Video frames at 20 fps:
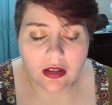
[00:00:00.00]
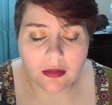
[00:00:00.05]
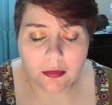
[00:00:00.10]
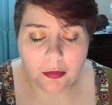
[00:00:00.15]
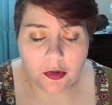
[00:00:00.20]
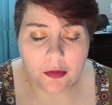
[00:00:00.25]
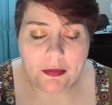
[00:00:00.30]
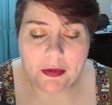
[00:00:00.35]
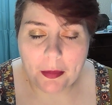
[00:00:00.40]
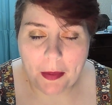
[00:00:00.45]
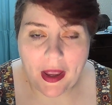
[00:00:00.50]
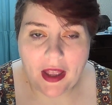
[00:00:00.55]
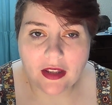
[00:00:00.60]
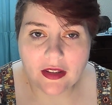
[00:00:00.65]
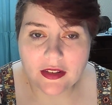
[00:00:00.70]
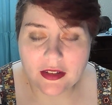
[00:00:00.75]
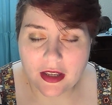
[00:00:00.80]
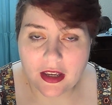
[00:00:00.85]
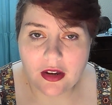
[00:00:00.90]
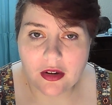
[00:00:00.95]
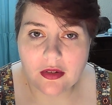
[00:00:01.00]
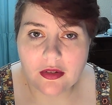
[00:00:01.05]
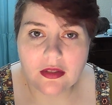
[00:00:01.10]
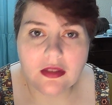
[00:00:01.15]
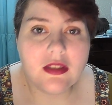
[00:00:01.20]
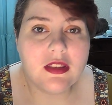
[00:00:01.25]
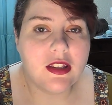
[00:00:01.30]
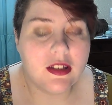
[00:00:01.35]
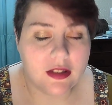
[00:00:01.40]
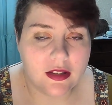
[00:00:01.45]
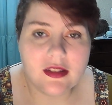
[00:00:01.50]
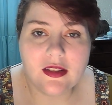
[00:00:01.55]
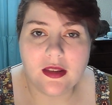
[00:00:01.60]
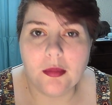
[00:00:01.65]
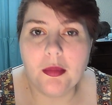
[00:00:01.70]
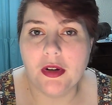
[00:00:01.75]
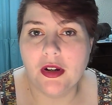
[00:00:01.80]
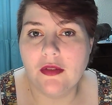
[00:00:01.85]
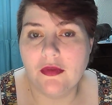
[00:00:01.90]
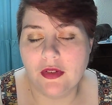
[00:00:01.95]
poop your pants scared, this is the
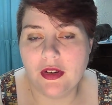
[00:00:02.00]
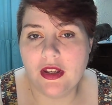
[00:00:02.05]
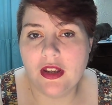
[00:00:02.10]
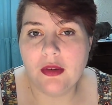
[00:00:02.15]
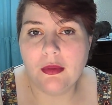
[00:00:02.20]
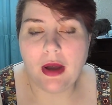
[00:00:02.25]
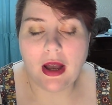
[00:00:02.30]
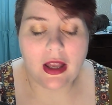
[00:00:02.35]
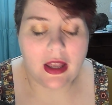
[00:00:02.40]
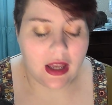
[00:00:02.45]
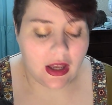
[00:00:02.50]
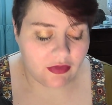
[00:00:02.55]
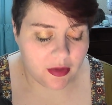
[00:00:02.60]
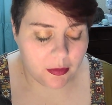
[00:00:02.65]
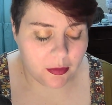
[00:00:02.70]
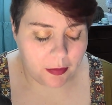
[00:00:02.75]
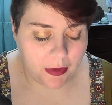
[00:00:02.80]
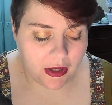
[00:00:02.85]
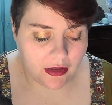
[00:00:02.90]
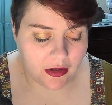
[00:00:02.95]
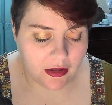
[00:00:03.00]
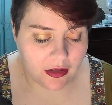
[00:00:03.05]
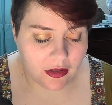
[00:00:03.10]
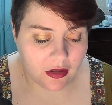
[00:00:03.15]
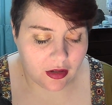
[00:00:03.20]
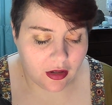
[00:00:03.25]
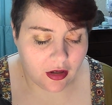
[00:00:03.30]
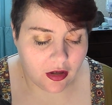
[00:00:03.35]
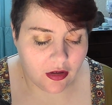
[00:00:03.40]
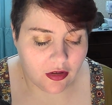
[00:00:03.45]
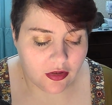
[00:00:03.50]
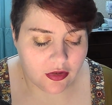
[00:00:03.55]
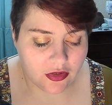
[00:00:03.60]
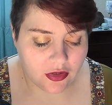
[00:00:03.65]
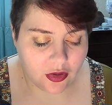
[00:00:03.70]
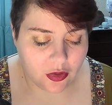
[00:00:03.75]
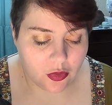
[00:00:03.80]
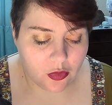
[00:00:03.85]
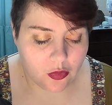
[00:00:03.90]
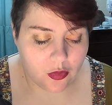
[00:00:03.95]
book for you. I haven't been
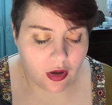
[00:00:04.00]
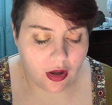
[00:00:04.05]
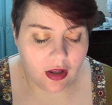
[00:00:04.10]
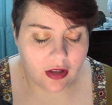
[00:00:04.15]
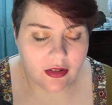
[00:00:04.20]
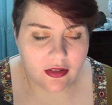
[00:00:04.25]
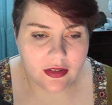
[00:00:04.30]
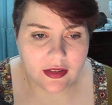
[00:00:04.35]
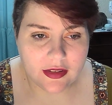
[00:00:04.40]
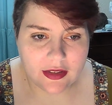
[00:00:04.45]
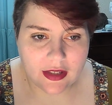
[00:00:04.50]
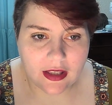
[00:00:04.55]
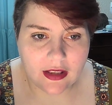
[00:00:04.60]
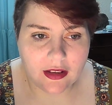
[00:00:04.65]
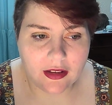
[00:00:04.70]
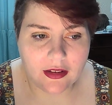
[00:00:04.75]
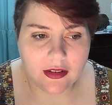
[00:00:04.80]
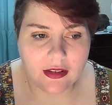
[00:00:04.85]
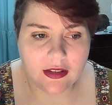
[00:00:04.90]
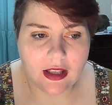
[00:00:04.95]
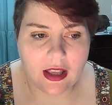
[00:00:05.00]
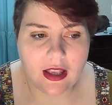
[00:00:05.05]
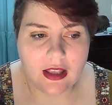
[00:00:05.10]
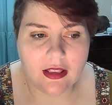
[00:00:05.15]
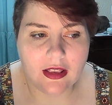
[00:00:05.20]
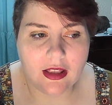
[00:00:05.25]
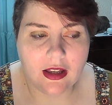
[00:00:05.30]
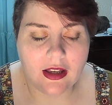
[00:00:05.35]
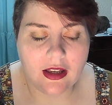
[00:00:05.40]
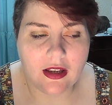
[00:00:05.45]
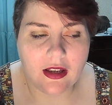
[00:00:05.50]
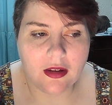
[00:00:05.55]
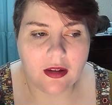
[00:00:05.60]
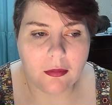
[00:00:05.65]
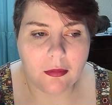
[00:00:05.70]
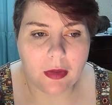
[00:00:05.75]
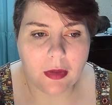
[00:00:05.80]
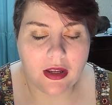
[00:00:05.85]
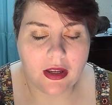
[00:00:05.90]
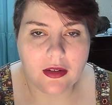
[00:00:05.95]
so unsettled and, like,
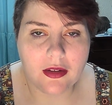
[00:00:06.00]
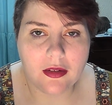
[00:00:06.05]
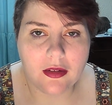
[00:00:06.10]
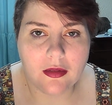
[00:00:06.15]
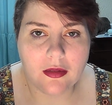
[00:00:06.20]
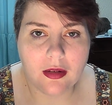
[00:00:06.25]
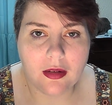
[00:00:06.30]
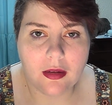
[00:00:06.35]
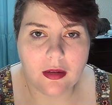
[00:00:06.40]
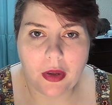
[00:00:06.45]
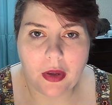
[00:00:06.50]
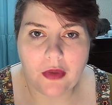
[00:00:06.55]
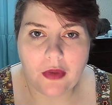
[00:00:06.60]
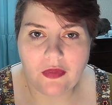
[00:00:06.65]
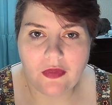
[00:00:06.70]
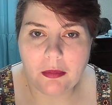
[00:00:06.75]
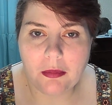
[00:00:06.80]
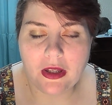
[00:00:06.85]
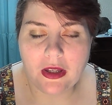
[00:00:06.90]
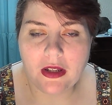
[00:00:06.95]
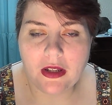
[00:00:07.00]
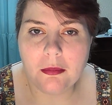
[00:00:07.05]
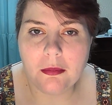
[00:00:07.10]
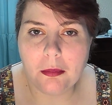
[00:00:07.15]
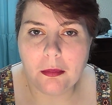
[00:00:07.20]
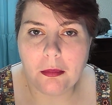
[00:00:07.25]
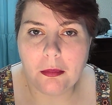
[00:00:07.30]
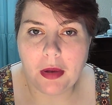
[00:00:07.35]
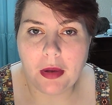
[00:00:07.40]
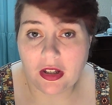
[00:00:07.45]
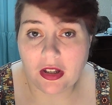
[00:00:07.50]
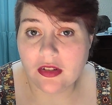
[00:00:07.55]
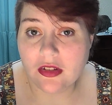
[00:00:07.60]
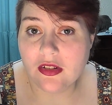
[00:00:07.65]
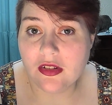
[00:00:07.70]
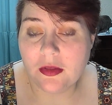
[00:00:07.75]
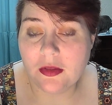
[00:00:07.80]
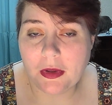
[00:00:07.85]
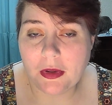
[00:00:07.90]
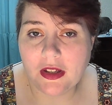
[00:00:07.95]
my Fitbit
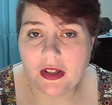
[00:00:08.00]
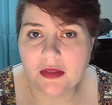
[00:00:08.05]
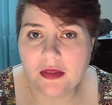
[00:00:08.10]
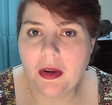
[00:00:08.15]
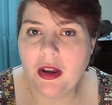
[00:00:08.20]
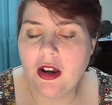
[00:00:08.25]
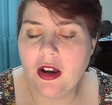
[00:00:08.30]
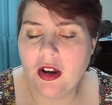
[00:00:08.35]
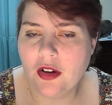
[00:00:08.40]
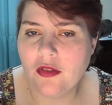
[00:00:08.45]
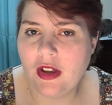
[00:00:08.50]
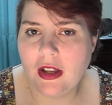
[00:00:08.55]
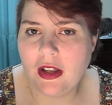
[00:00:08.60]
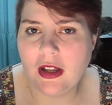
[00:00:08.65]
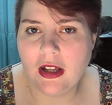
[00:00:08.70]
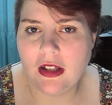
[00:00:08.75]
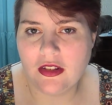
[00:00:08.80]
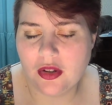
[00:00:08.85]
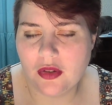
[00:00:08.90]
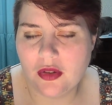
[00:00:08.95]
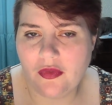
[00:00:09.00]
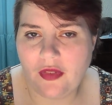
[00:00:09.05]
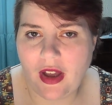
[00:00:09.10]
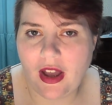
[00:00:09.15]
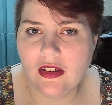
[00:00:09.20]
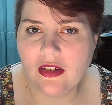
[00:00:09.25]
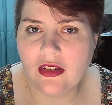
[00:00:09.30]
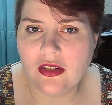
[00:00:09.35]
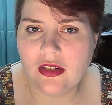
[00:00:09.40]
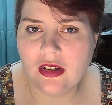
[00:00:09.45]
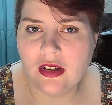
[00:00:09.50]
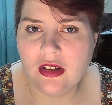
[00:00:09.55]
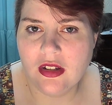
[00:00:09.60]
buzzed because my heart rate got so fast.